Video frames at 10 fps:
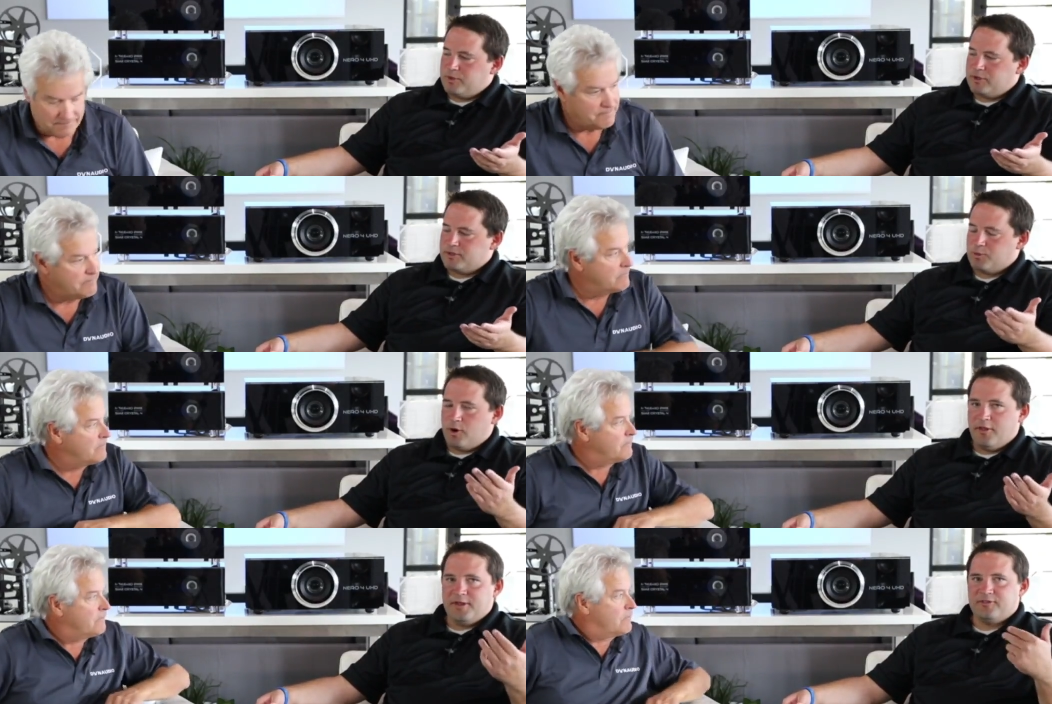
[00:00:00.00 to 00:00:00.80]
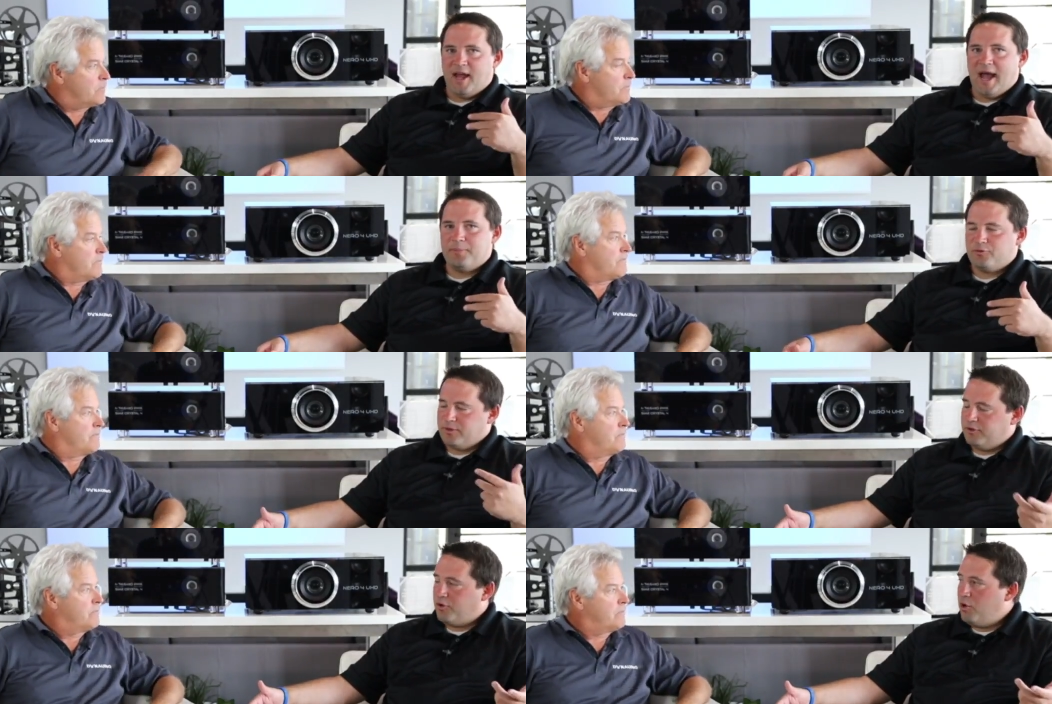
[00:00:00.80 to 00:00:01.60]
Speaker 1: builders, and one of the things that happens
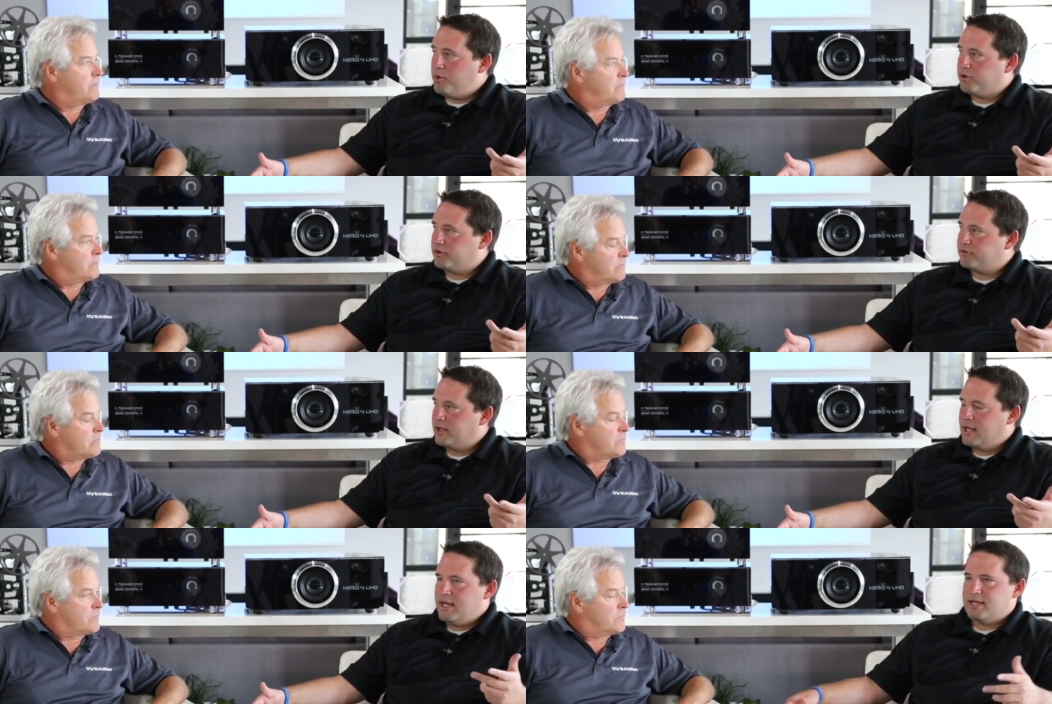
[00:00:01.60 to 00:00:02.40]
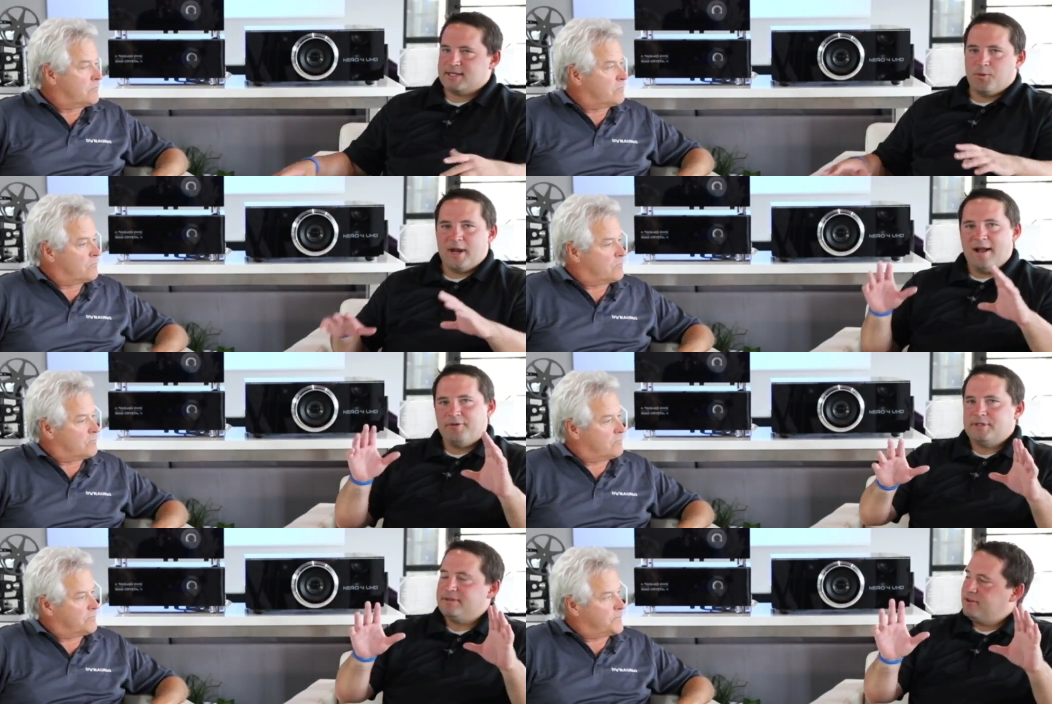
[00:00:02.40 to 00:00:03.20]
with these homeowners is they want to have
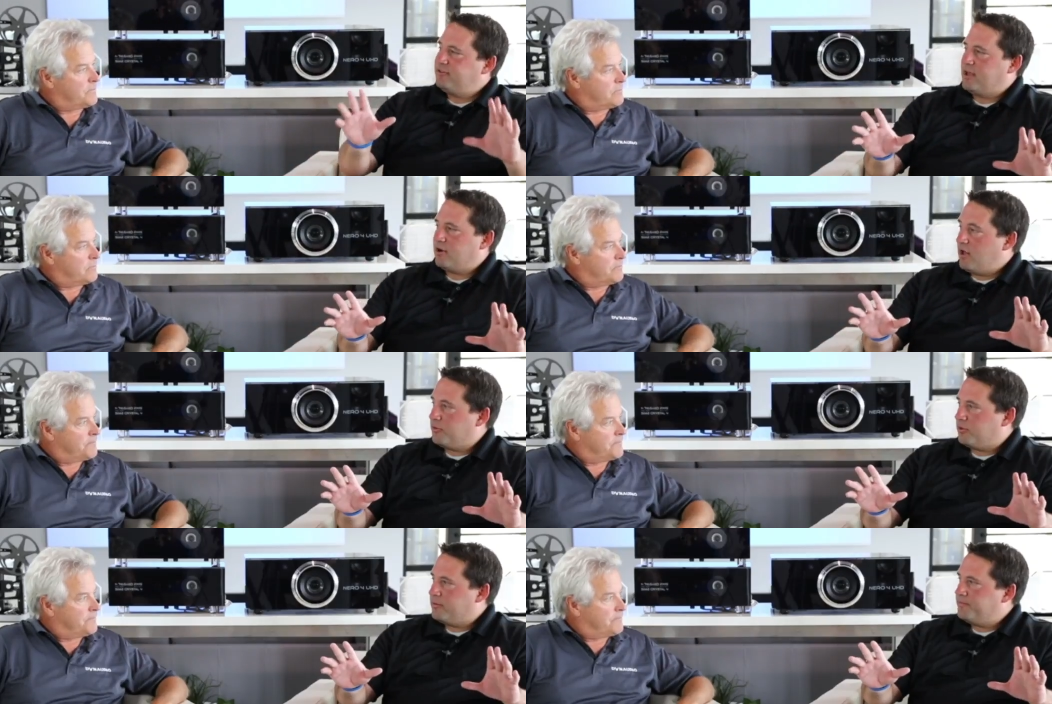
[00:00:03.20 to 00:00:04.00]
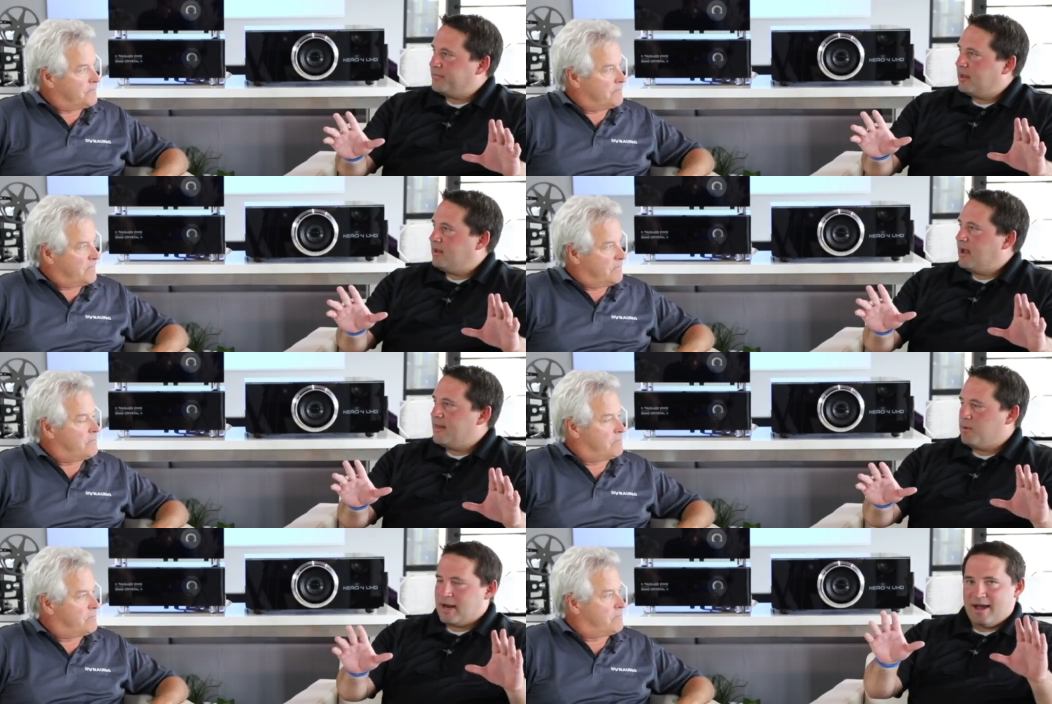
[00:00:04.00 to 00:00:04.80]
their TV centered on the room and
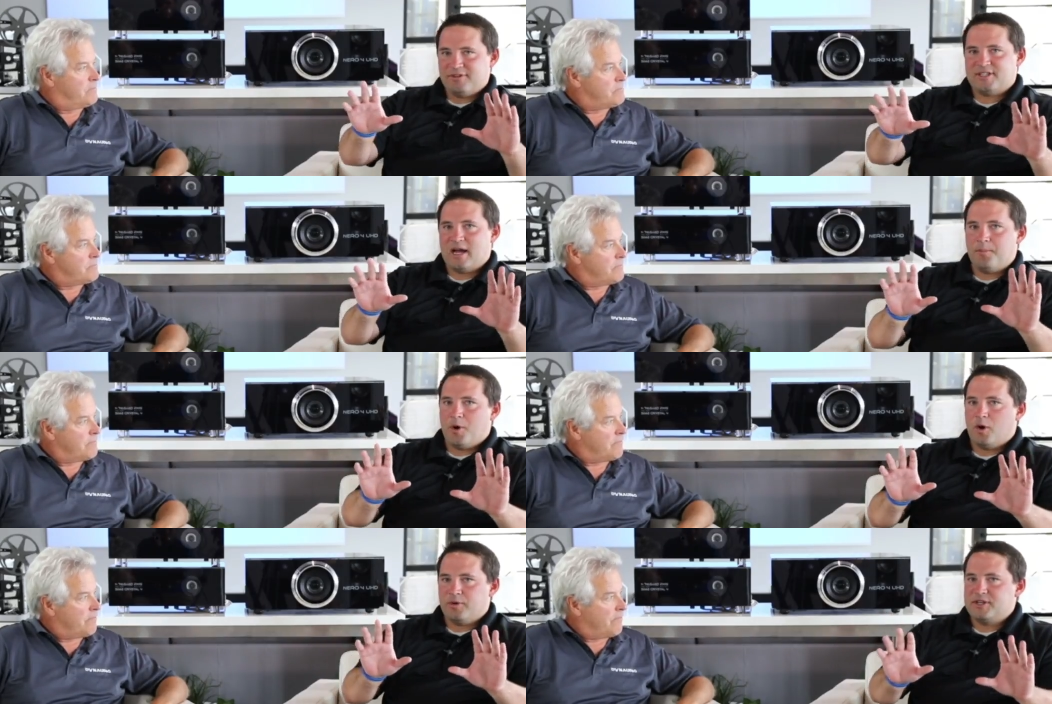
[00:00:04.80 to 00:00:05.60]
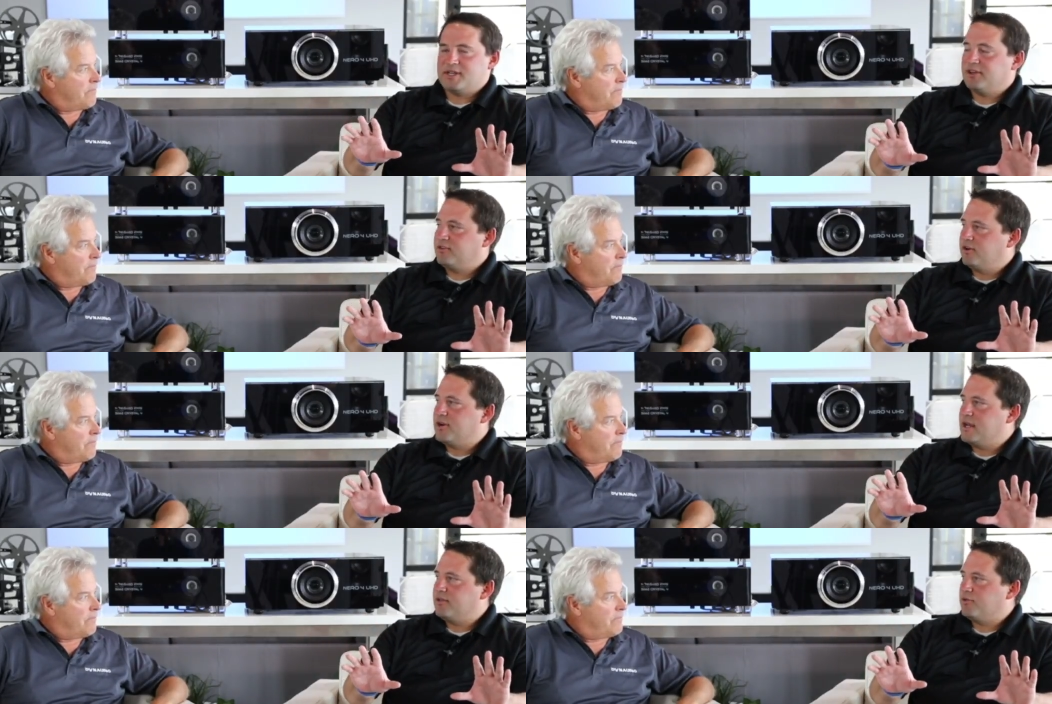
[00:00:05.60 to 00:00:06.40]
they want to have a sound bar recessed
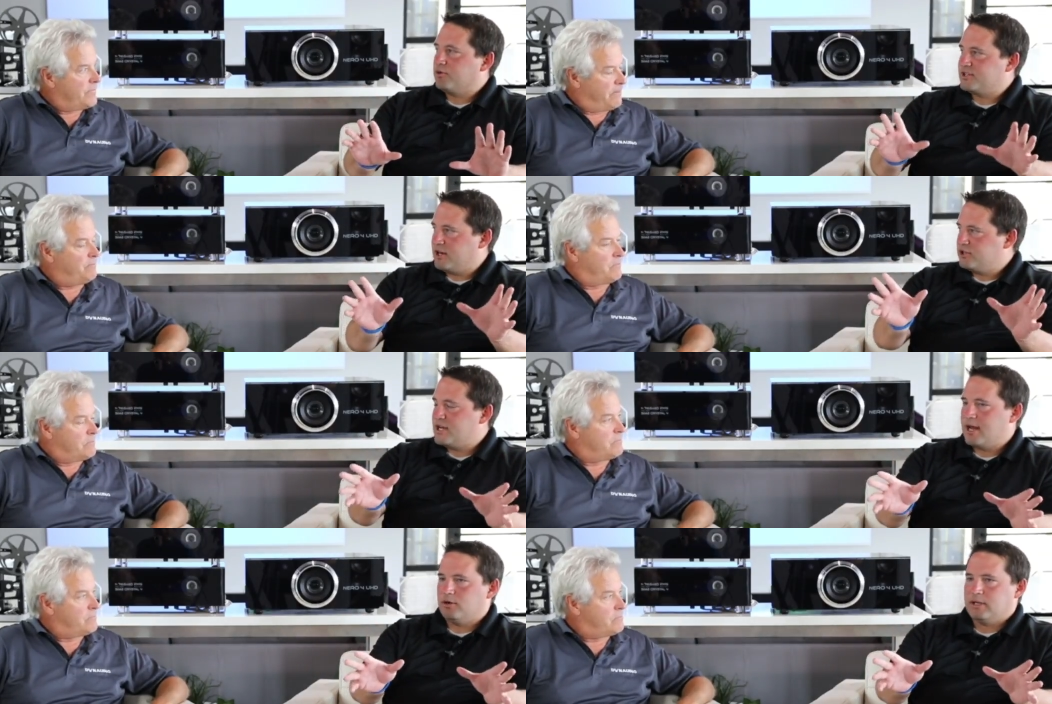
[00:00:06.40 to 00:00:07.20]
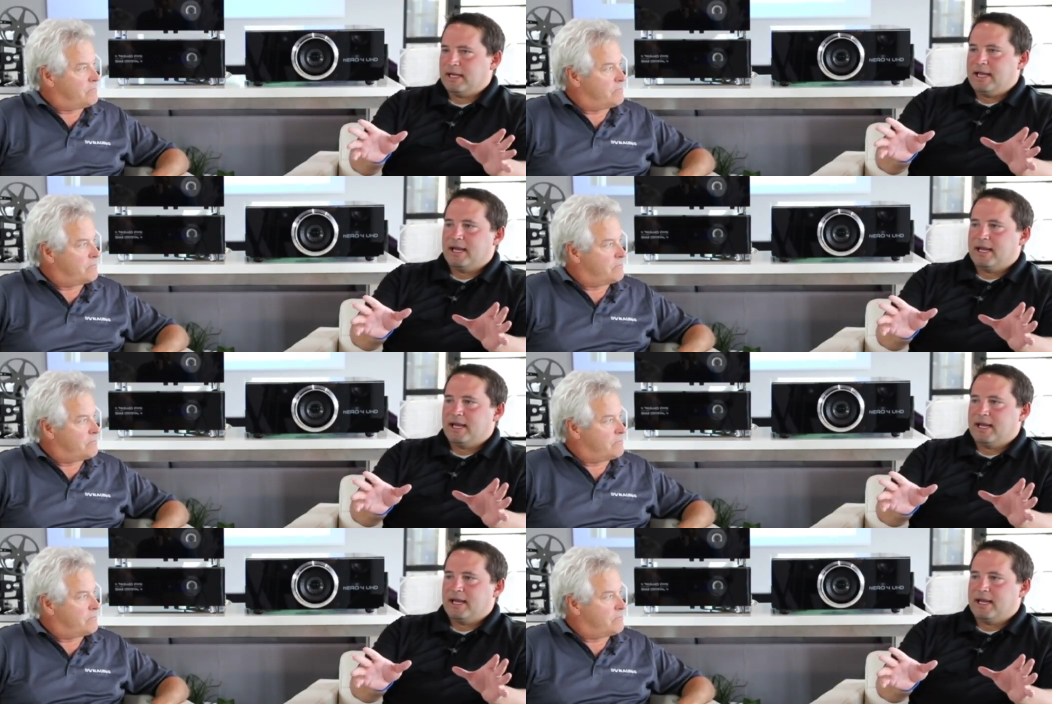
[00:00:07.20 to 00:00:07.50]
underneath or yep. center channel.